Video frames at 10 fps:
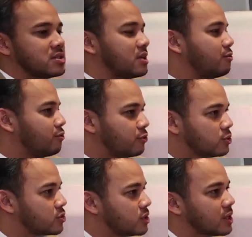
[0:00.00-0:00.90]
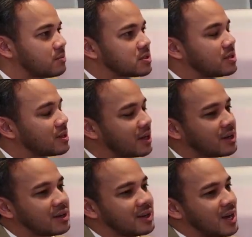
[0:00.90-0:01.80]
the same food 3 times a
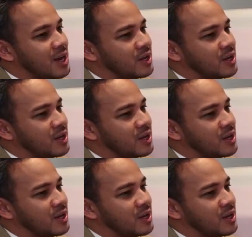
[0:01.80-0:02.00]
day,